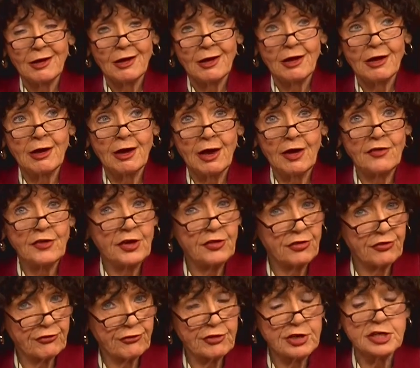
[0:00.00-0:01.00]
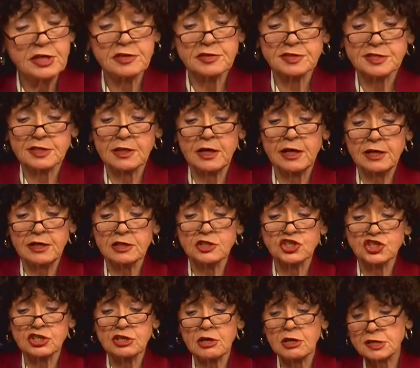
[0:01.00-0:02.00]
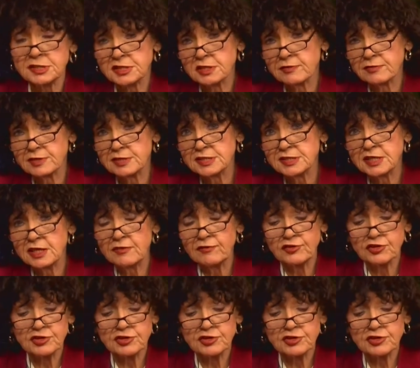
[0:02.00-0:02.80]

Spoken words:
And then 3 years later, she also received